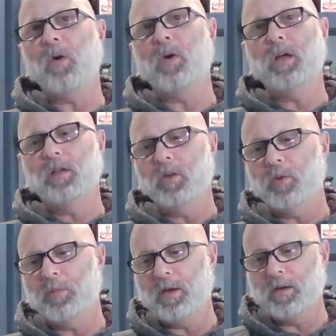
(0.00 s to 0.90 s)
my
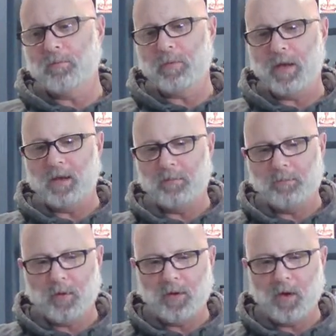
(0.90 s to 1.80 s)
palette a little bit
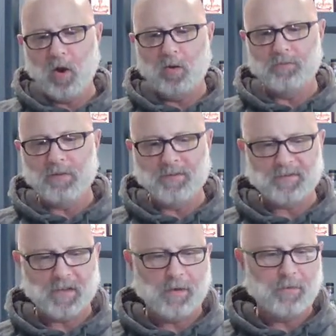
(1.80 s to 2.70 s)
by putting
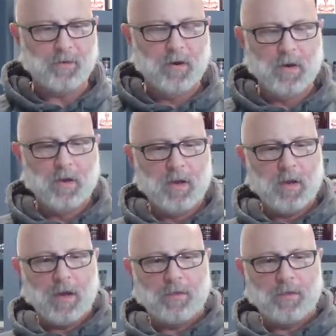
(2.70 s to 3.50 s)
all of these together.